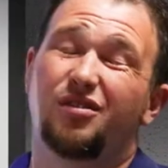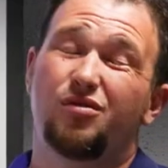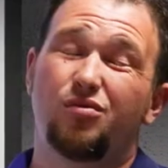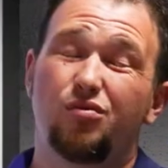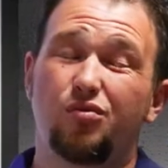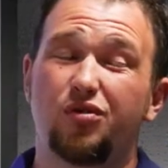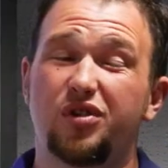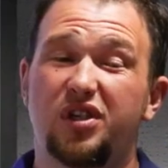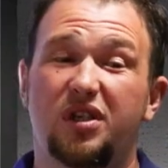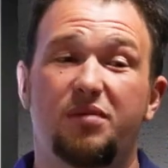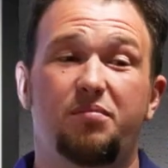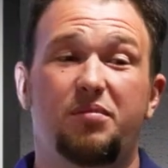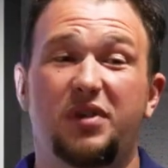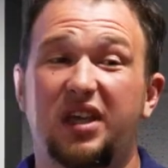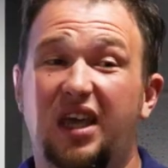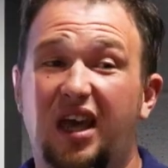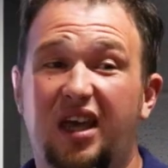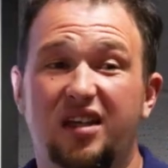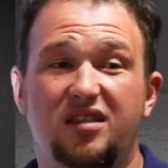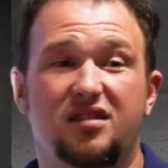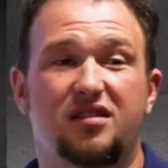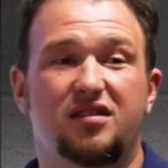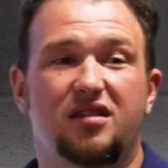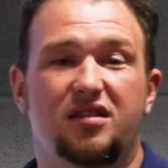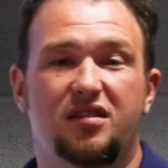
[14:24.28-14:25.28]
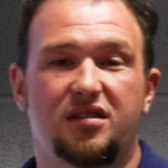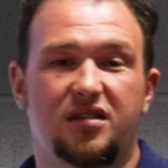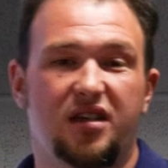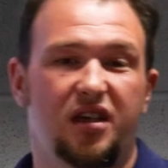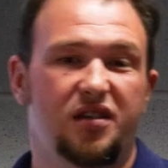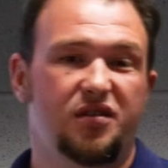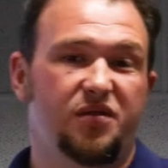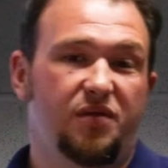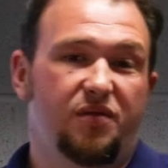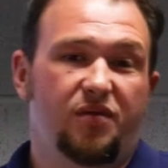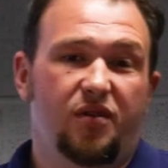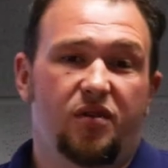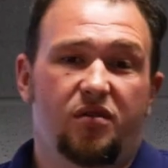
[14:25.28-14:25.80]
Would it be as
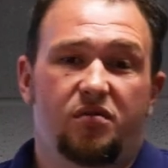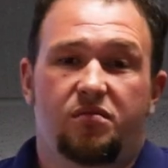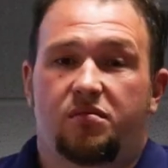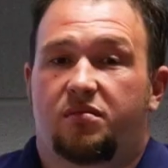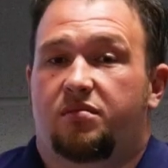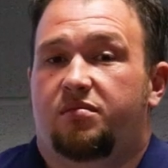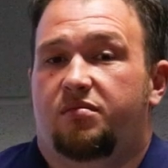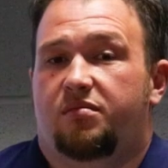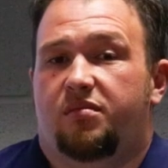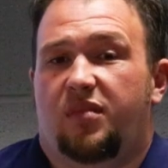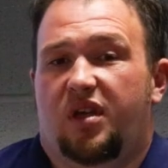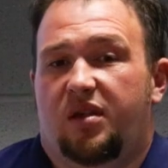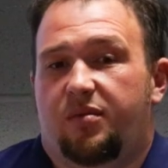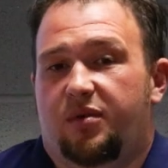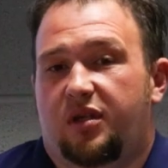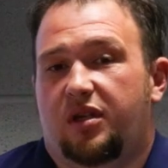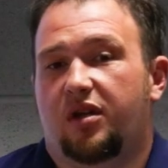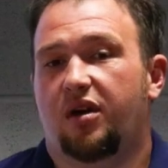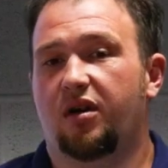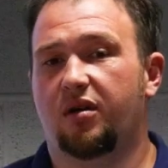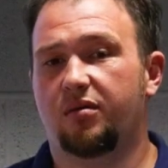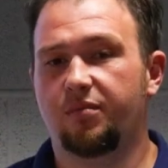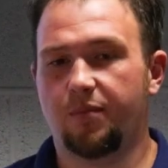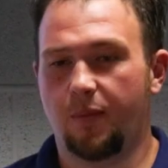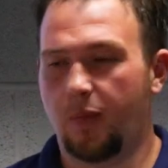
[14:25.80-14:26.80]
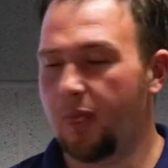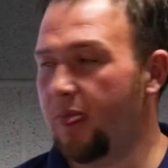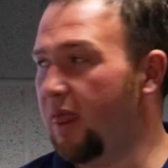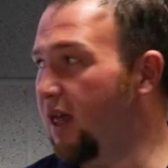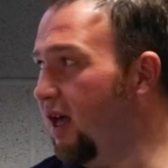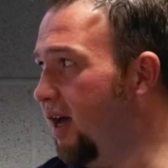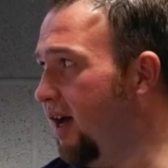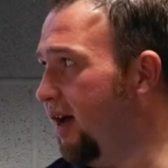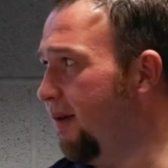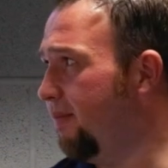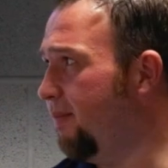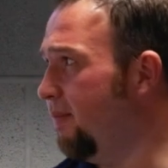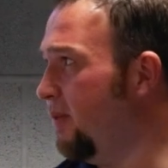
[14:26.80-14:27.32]
successful? Maybe not.
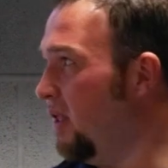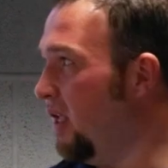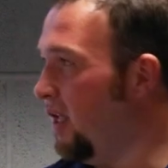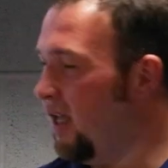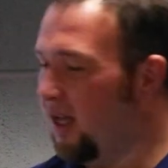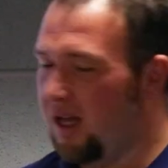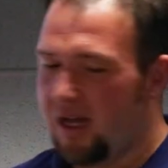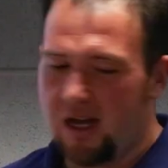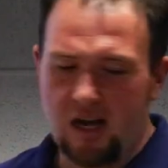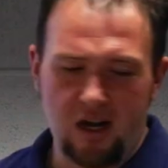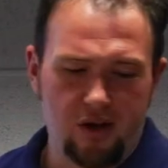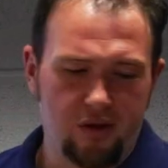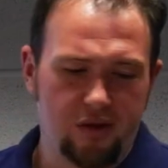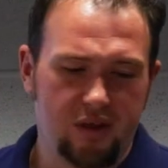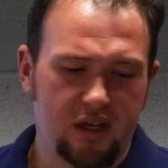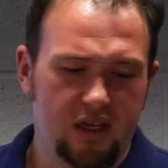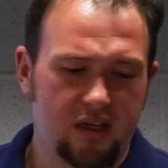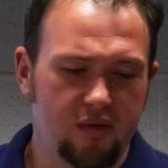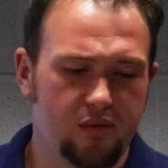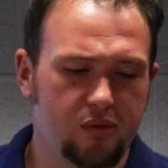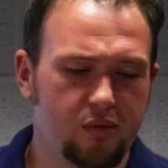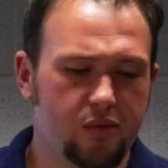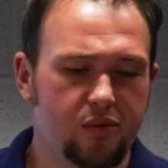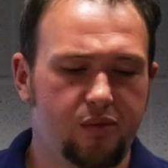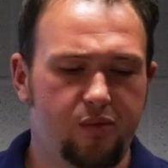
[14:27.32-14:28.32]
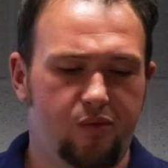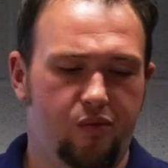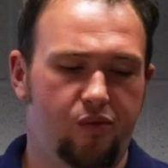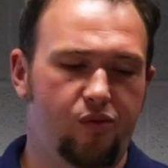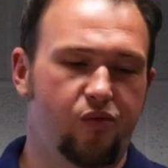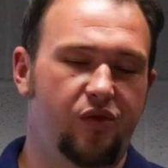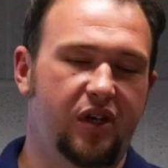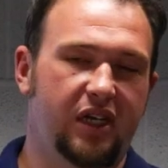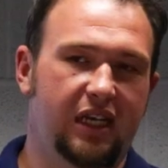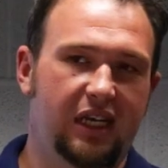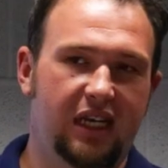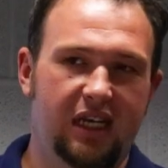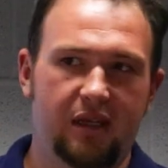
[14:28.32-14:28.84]
I don't think it would
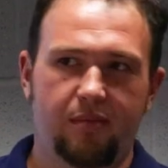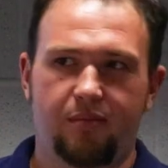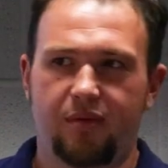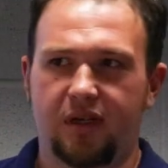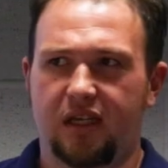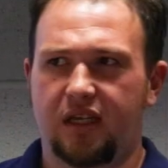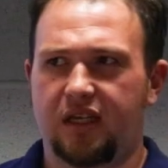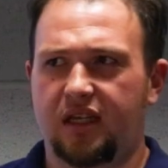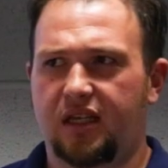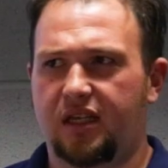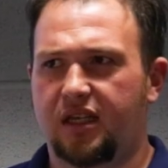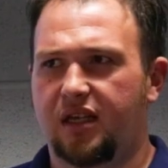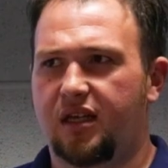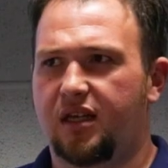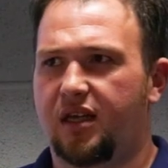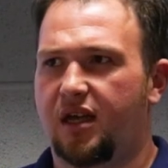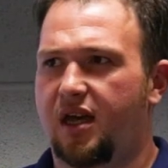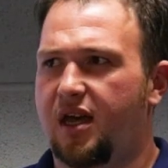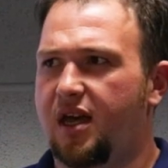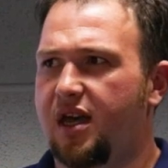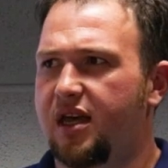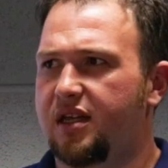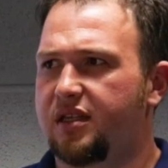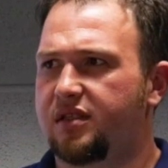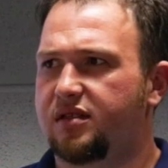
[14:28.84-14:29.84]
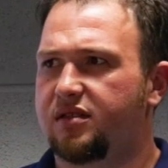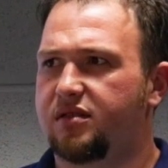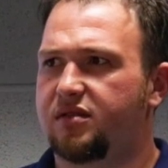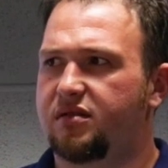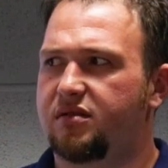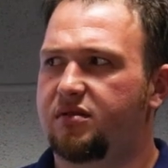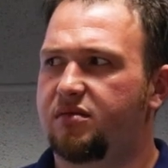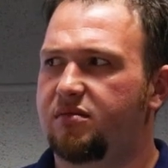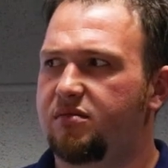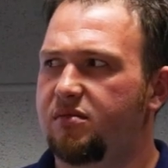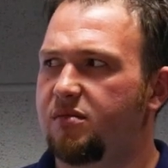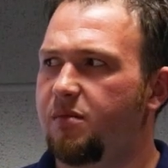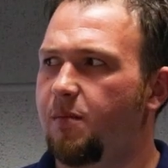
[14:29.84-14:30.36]
really be
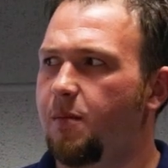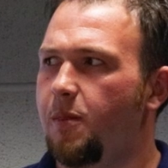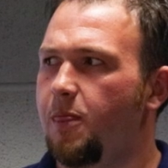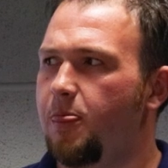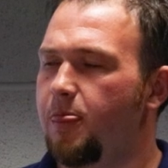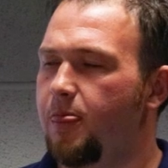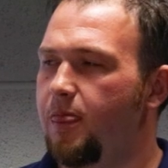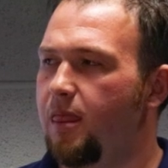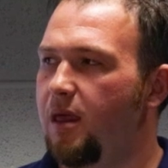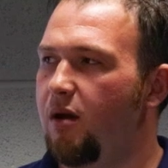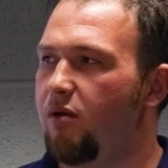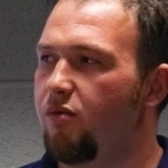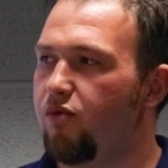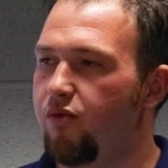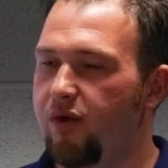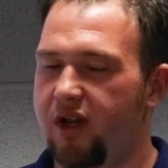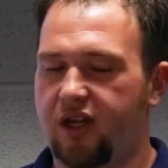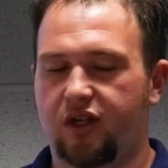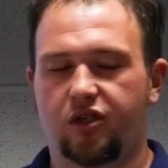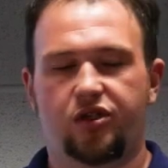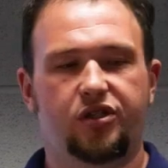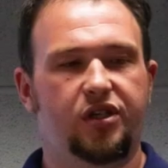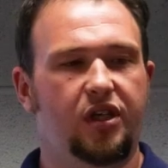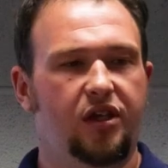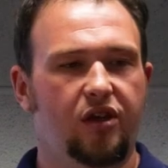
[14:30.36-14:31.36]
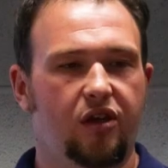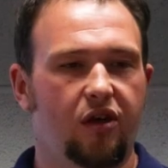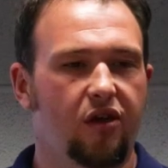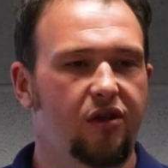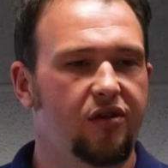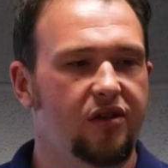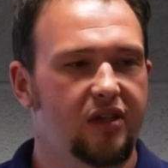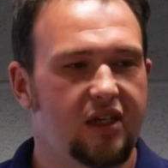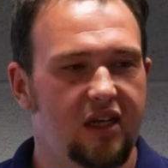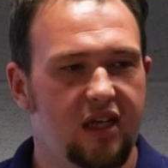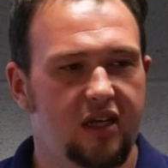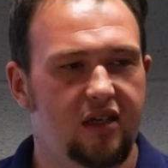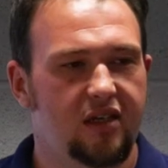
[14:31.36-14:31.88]
as rich in
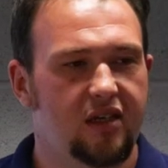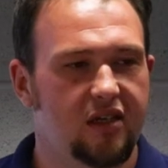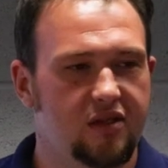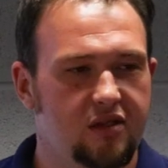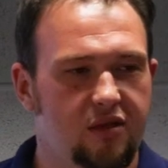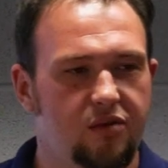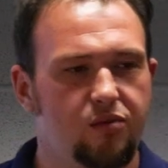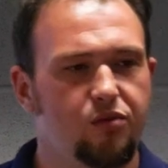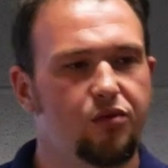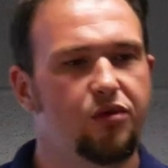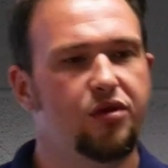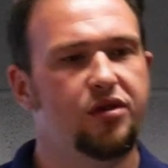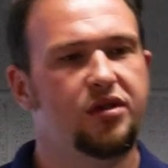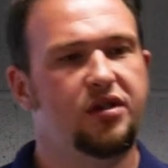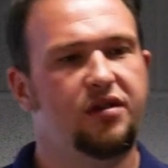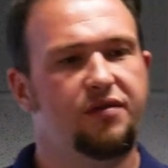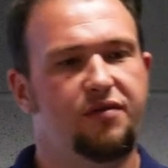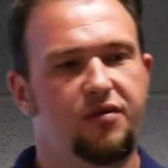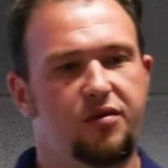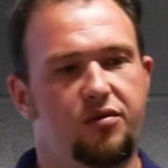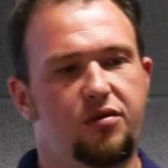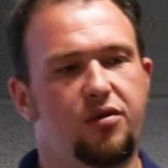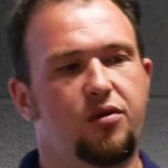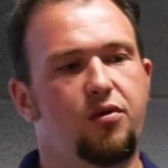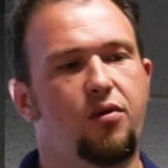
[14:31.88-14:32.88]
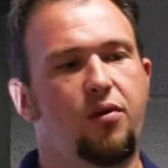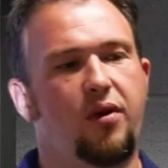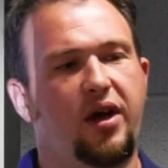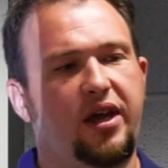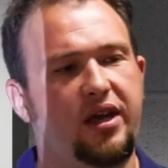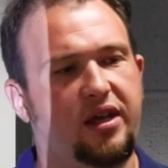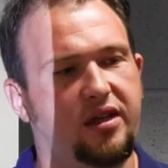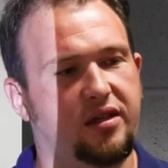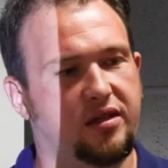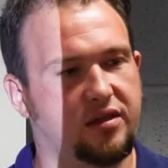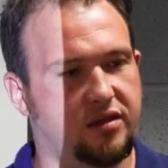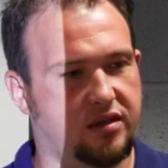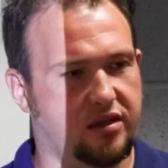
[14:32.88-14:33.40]
content as it would if it
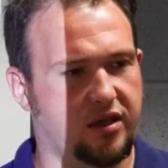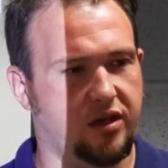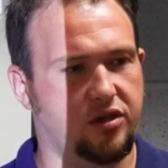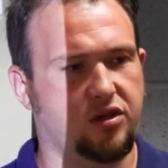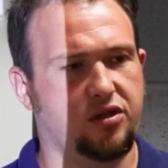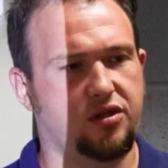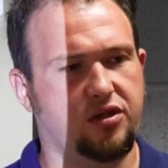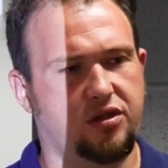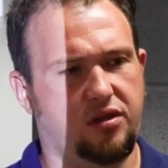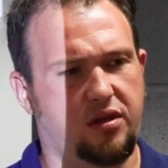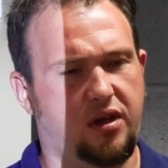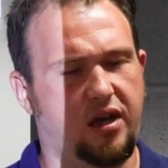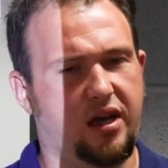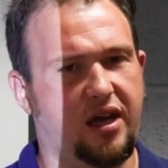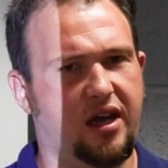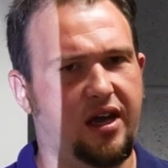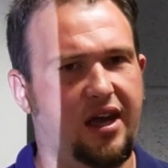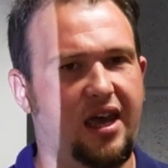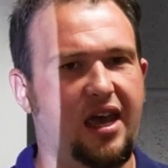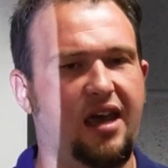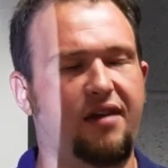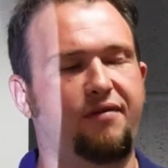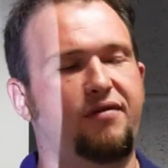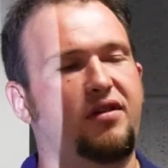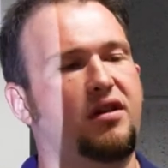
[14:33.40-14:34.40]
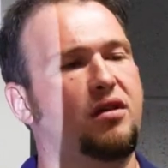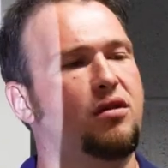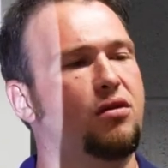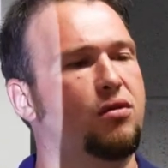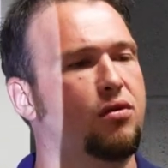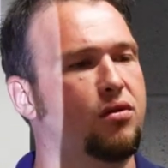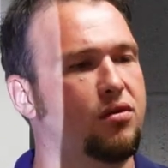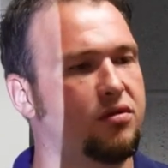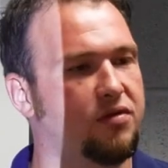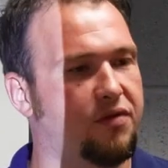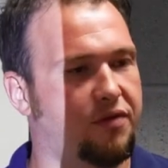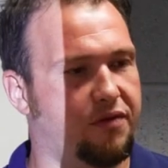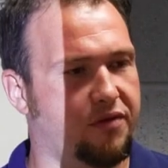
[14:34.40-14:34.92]
required such a heavy
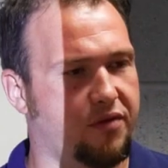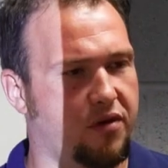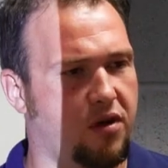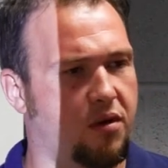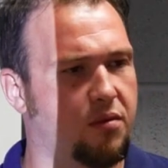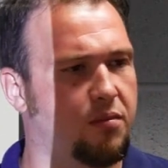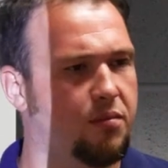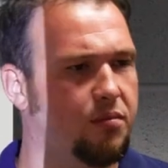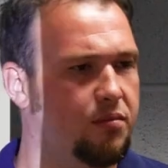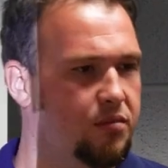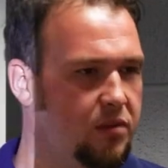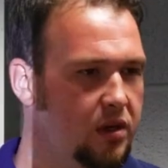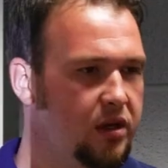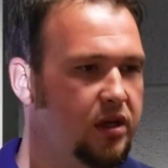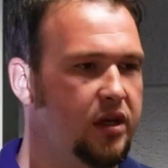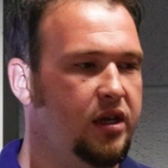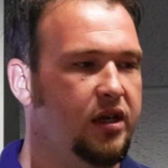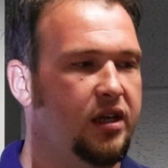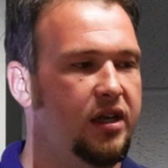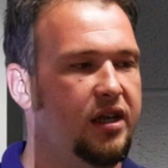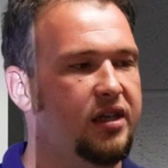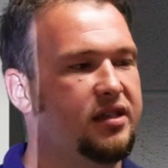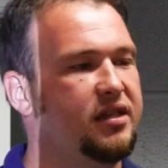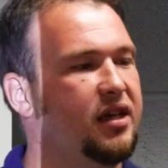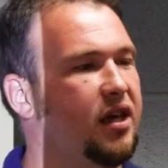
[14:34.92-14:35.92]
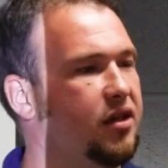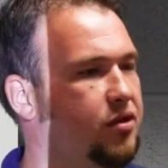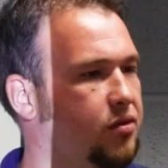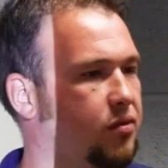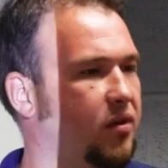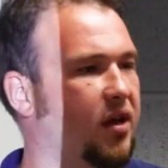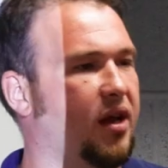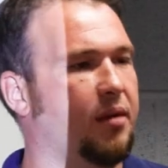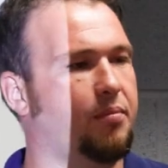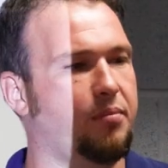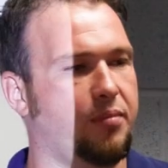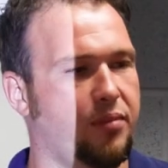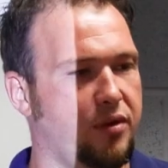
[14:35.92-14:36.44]
load from its actual
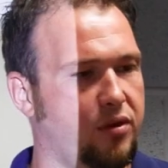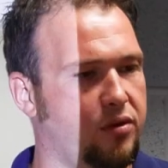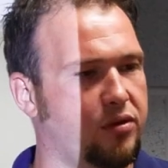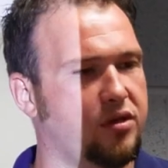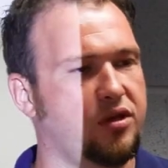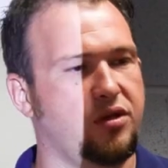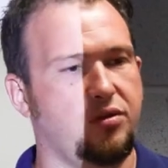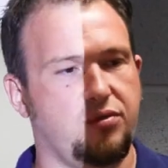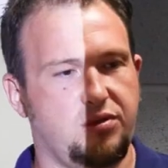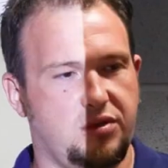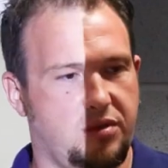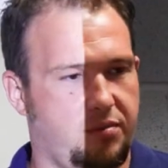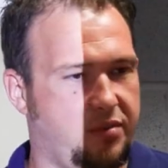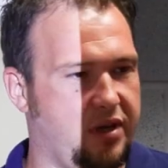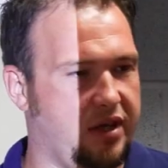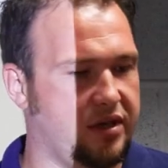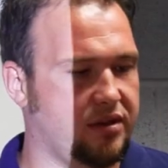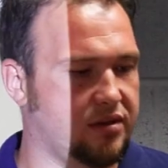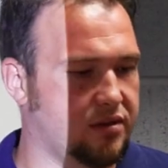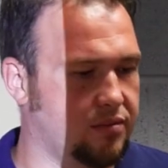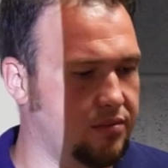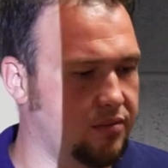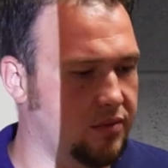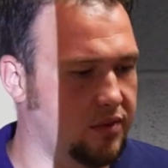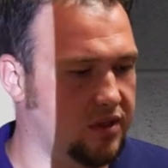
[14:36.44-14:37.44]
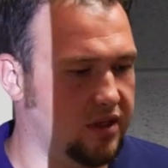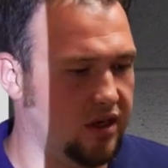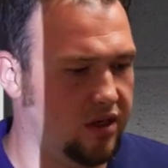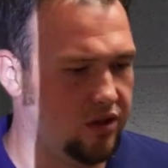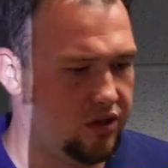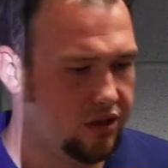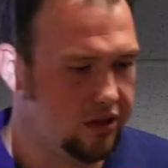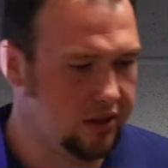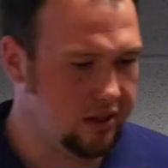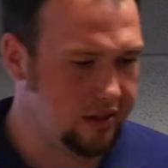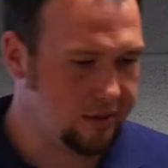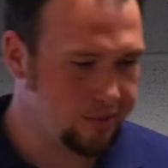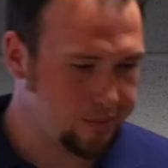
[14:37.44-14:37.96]
upload user base,
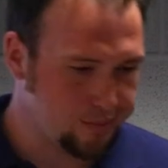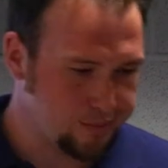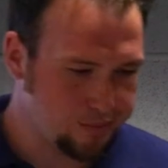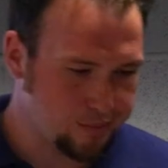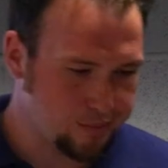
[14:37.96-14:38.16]
essentially.